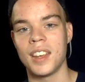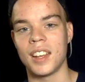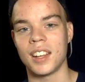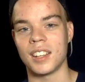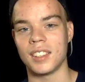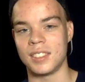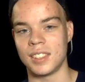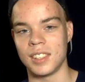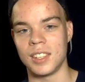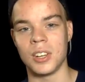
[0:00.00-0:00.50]
And
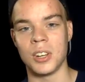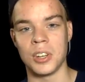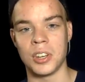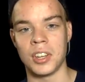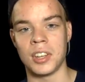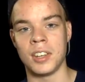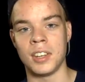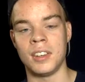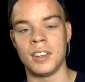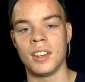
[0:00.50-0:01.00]
I did
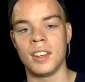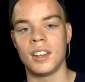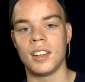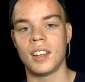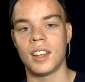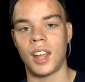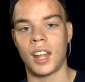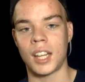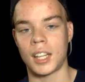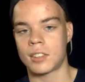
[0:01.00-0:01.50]
Hooded,
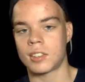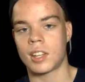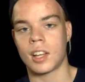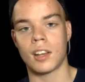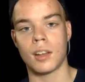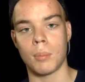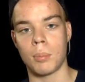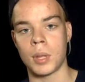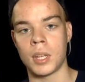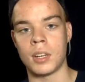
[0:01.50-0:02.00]
and that's
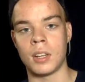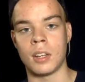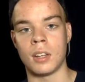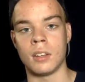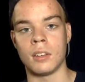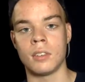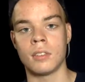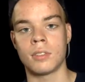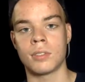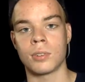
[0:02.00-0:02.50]
kind of been
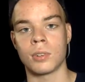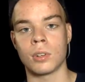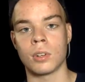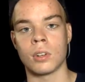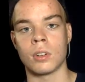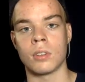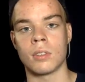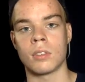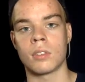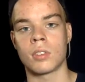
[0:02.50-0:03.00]
it
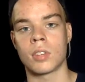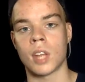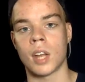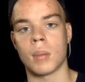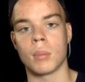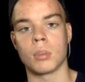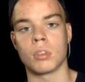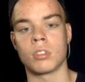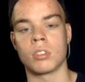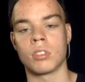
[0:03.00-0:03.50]
for
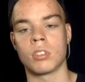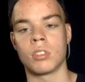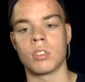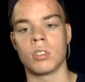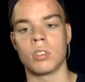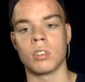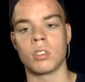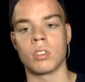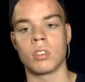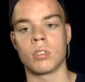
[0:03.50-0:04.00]
stop motion
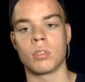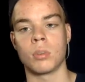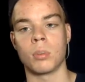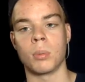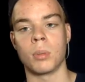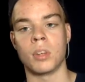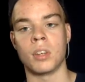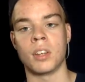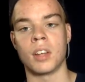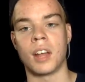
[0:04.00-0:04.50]
series for
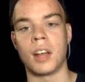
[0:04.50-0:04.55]
me.